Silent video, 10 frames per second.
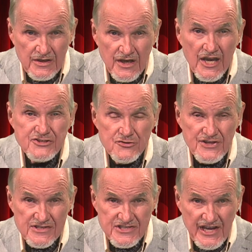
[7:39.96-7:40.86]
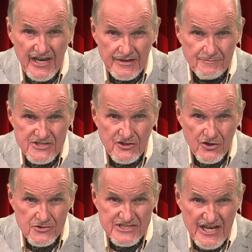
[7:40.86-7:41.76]
In 2008, Mr.
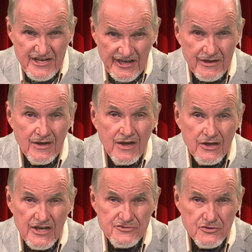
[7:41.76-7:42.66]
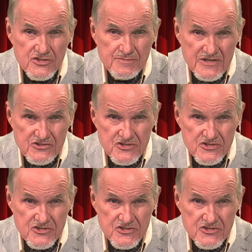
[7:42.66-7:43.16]
Hosseini introduced Mr.